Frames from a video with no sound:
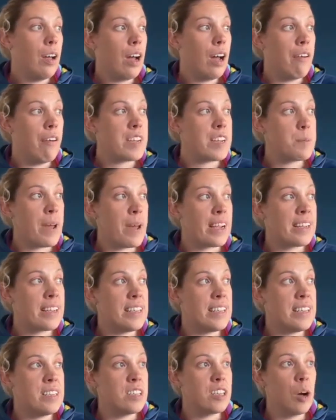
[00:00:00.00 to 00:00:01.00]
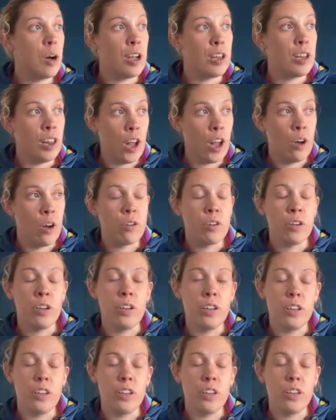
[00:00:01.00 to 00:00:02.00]
are expected to go on
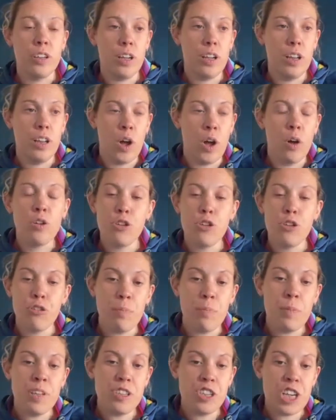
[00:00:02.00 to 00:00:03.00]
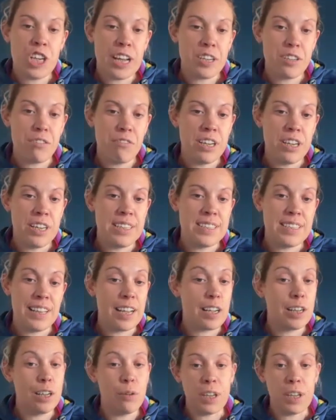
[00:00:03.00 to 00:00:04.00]
long treatment trajectories.
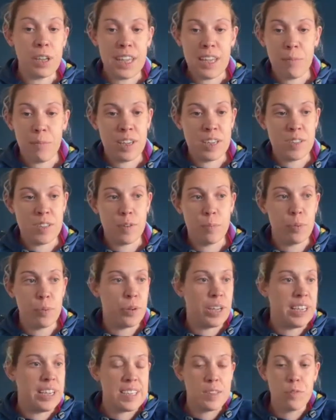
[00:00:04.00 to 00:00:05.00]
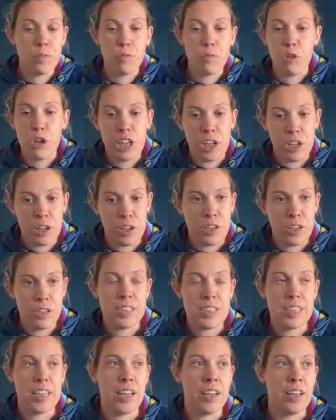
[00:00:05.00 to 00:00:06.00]
Like leukemias for boys is 3
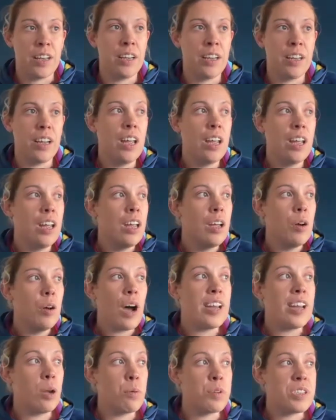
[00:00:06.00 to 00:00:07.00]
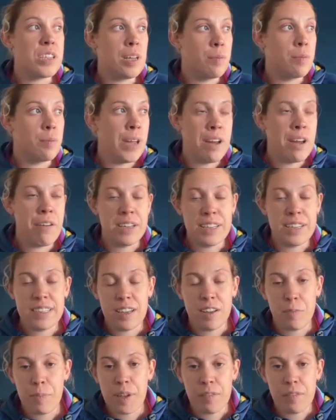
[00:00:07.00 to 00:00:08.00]
years, and I know some parents
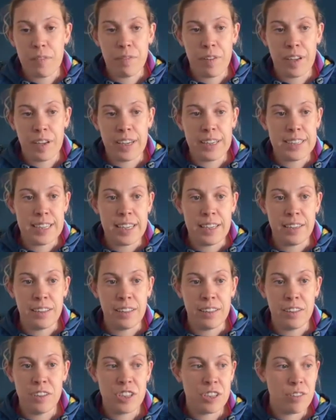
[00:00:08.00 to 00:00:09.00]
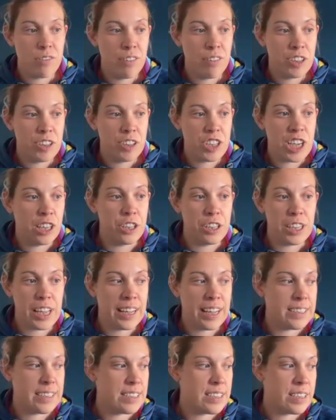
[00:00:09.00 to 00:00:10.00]
that have been fighting childhood
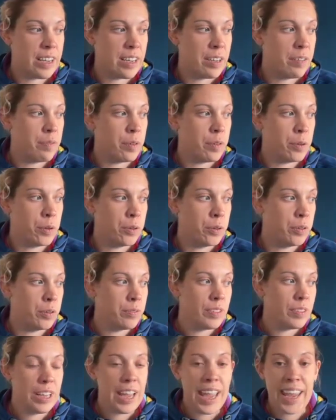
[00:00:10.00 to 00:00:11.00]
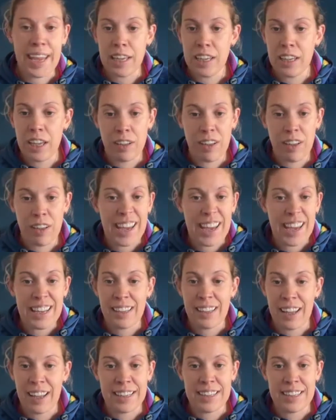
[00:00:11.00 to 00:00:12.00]
cancer for
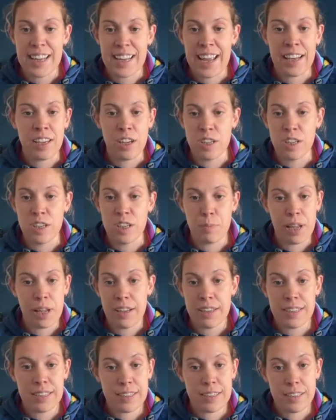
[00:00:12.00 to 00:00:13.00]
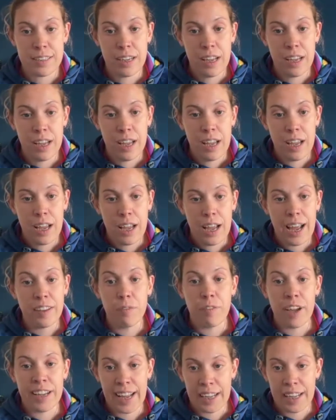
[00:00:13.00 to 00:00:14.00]
8, 9, 10 years plus, and the
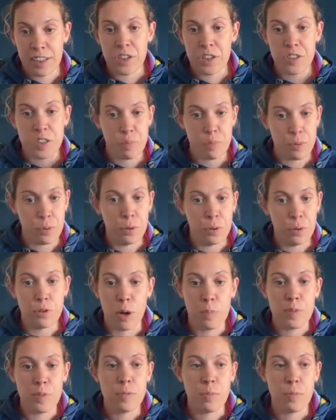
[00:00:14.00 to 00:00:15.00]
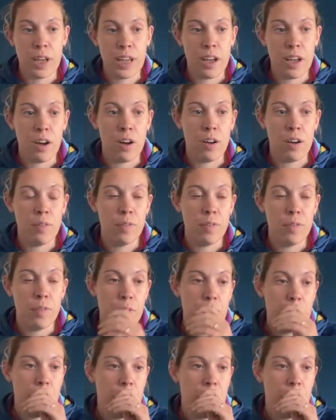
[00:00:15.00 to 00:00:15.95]
financial support drops way off.